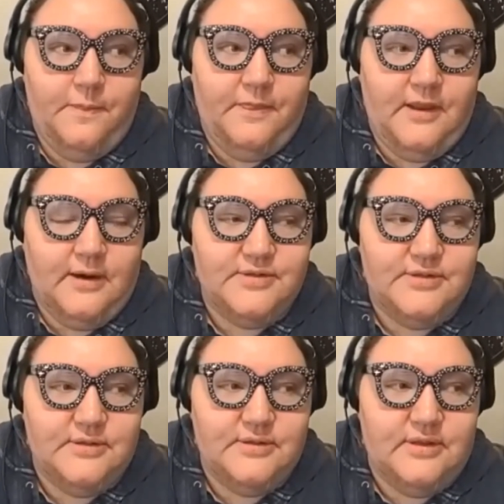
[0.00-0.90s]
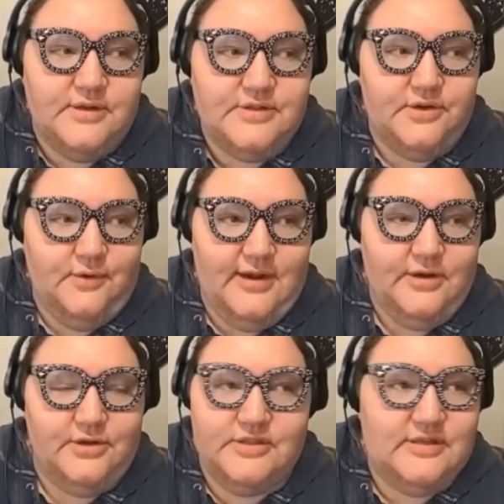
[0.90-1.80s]
There's a greater,
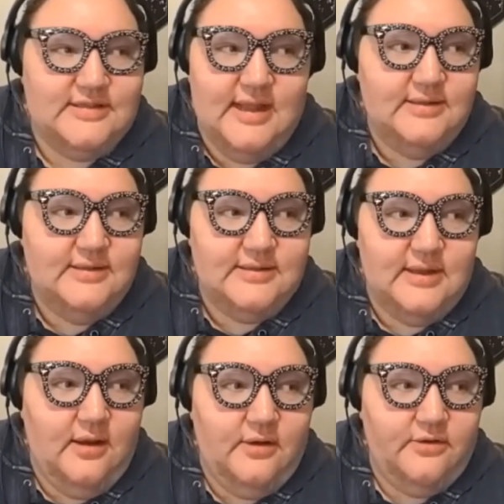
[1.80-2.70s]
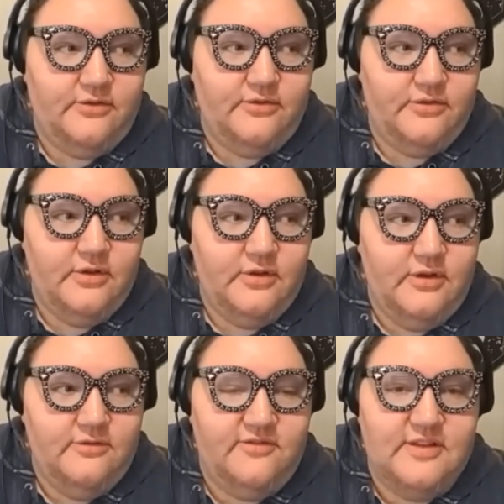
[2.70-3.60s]
just a sense of
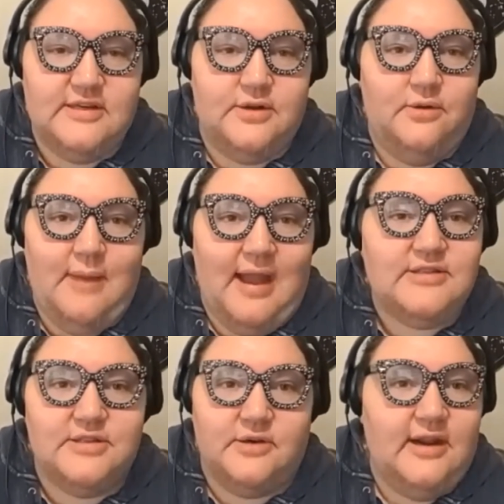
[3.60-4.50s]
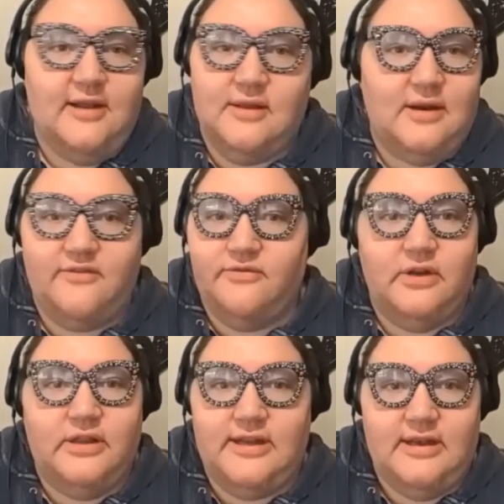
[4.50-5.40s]
physical mastery that I've
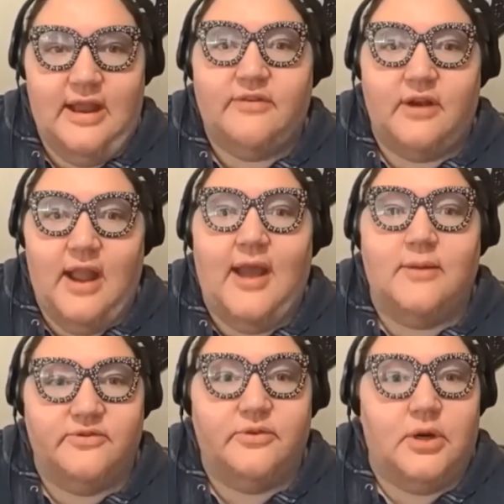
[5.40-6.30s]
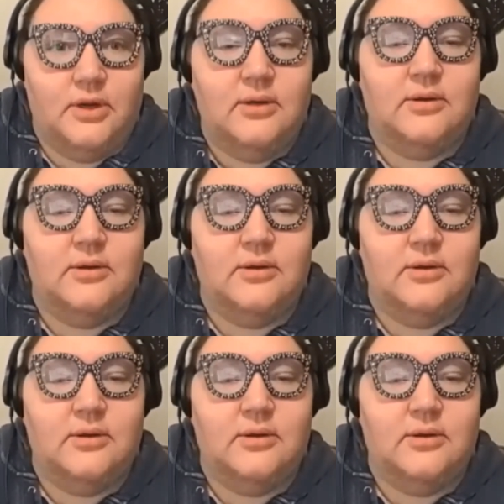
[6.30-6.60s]
really never had before.